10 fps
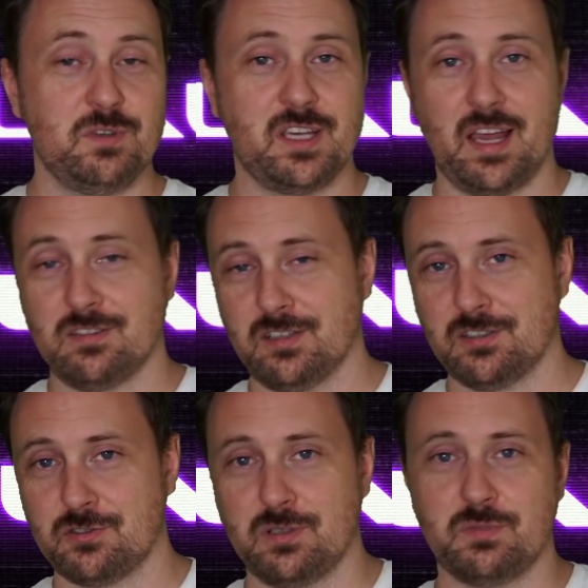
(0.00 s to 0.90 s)
canceling
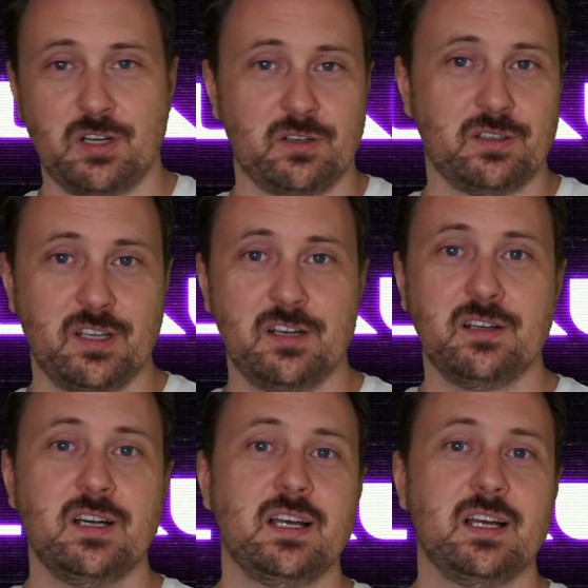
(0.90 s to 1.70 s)
streams here and there,